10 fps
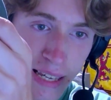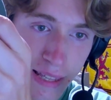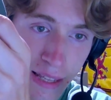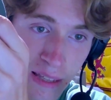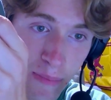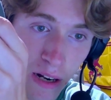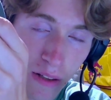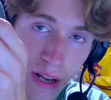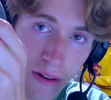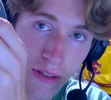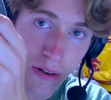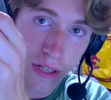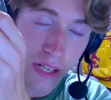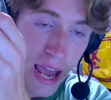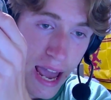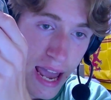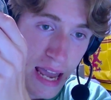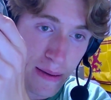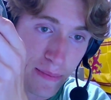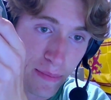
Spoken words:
In the middle there, there is a